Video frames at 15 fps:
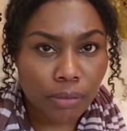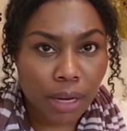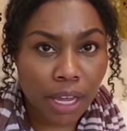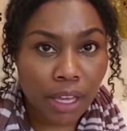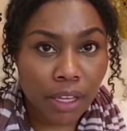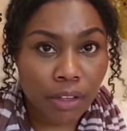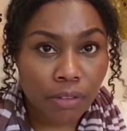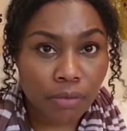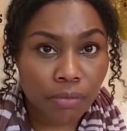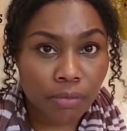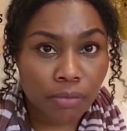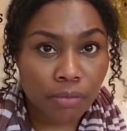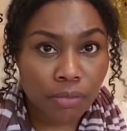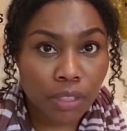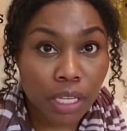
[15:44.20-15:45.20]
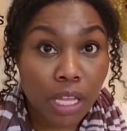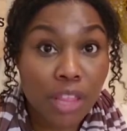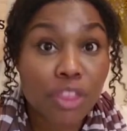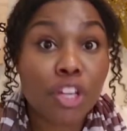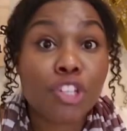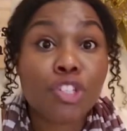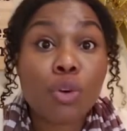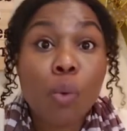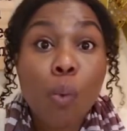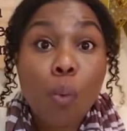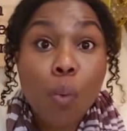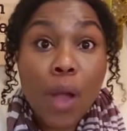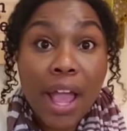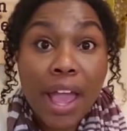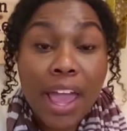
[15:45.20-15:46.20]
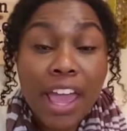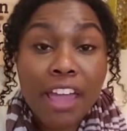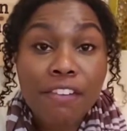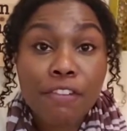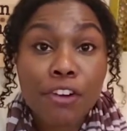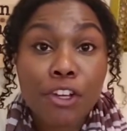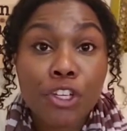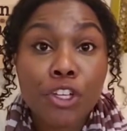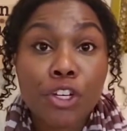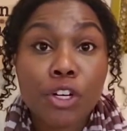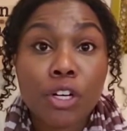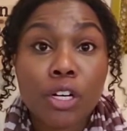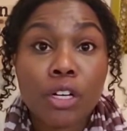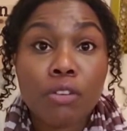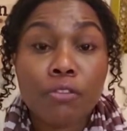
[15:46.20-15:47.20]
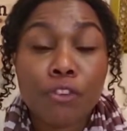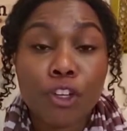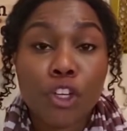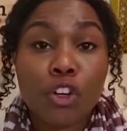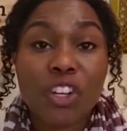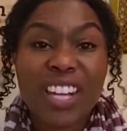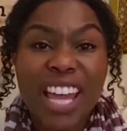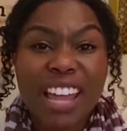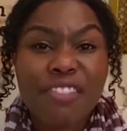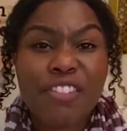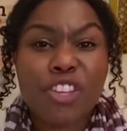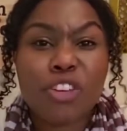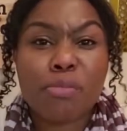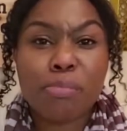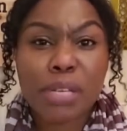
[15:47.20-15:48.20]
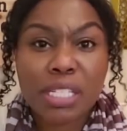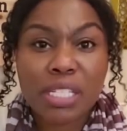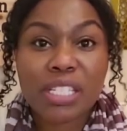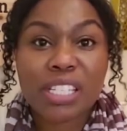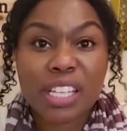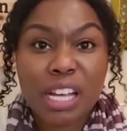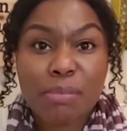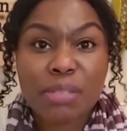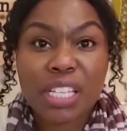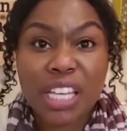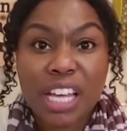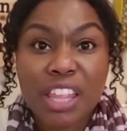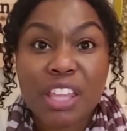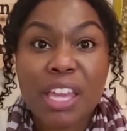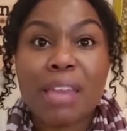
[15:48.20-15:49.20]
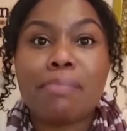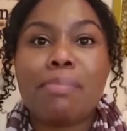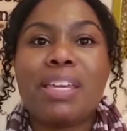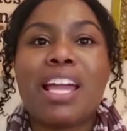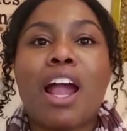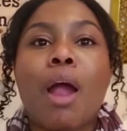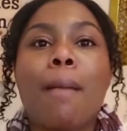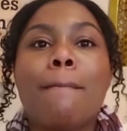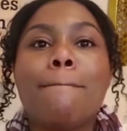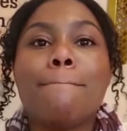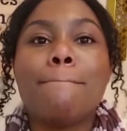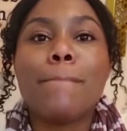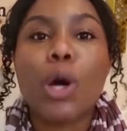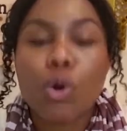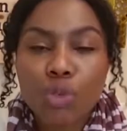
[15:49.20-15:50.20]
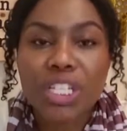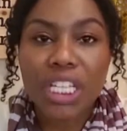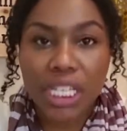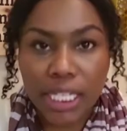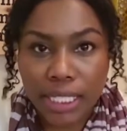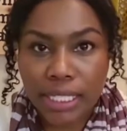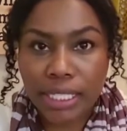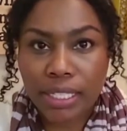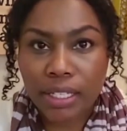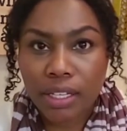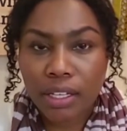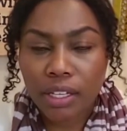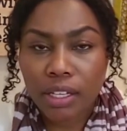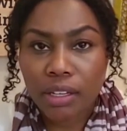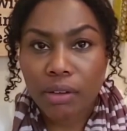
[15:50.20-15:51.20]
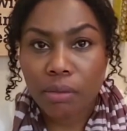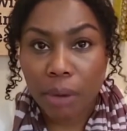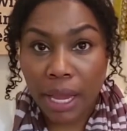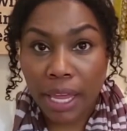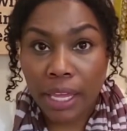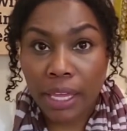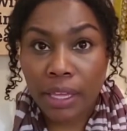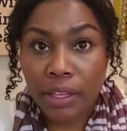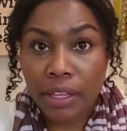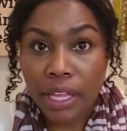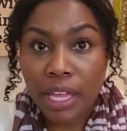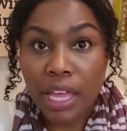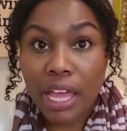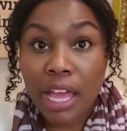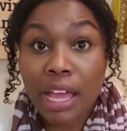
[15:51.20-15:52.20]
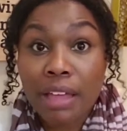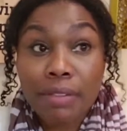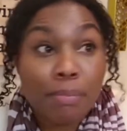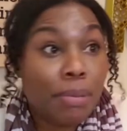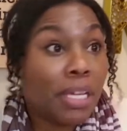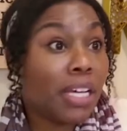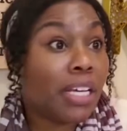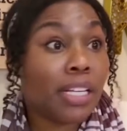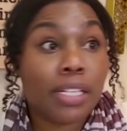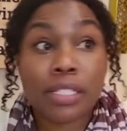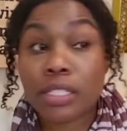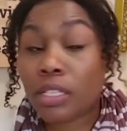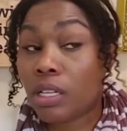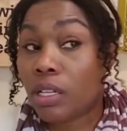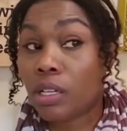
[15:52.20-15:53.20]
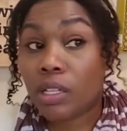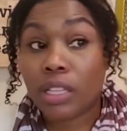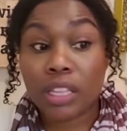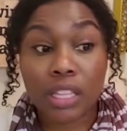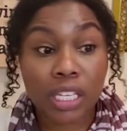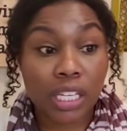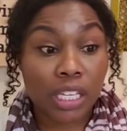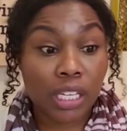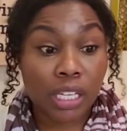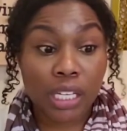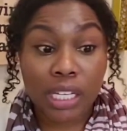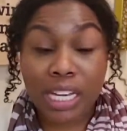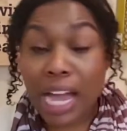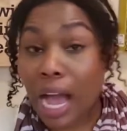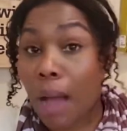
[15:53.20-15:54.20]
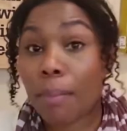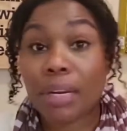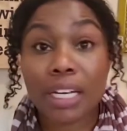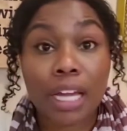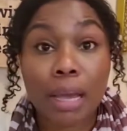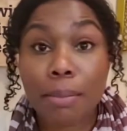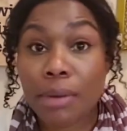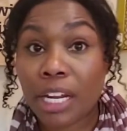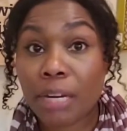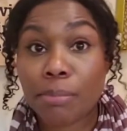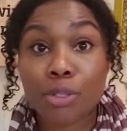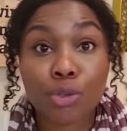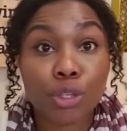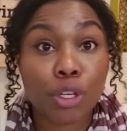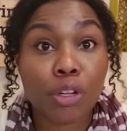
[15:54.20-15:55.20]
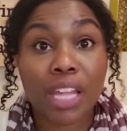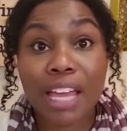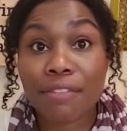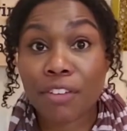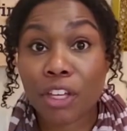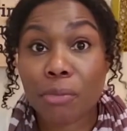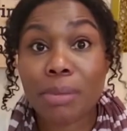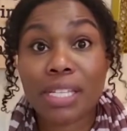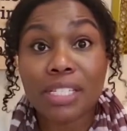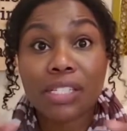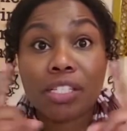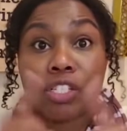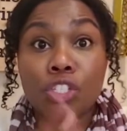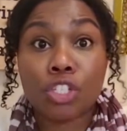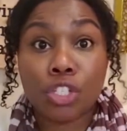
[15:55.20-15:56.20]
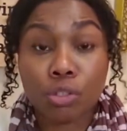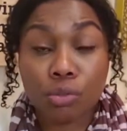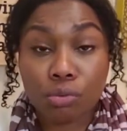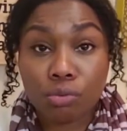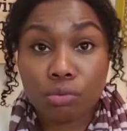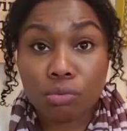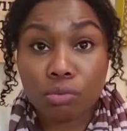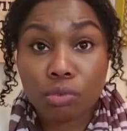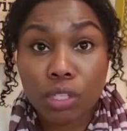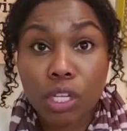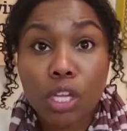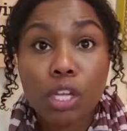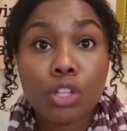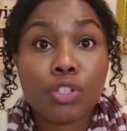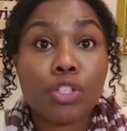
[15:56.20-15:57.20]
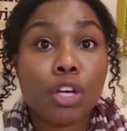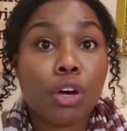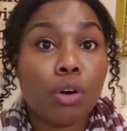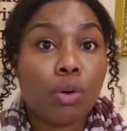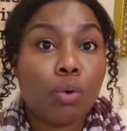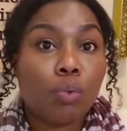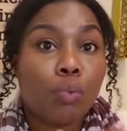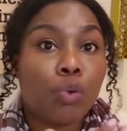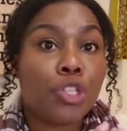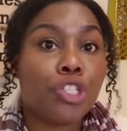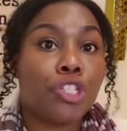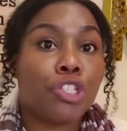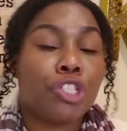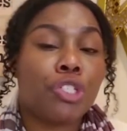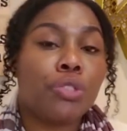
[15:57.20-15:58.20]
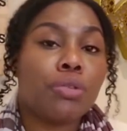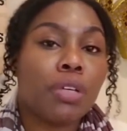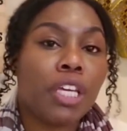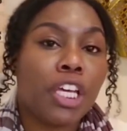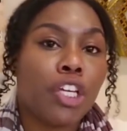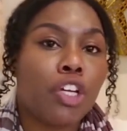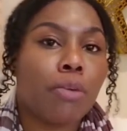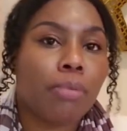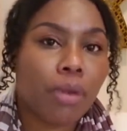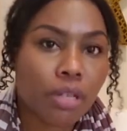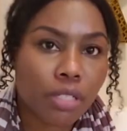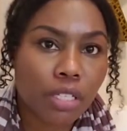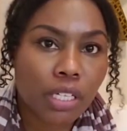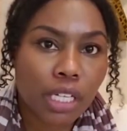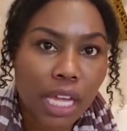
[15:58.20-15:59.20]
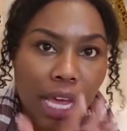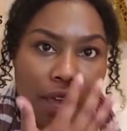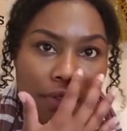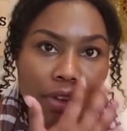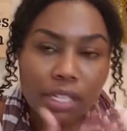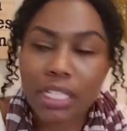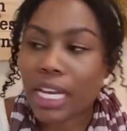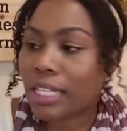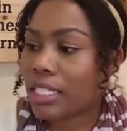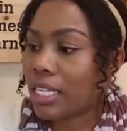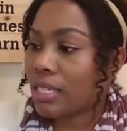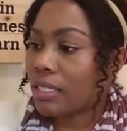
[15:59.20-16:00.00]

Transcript: Right? There's a way for your for your life and your business to come together and be harmonious, right? Because the common denominator between your life and your business is you. So what you're doing in your personal life, nine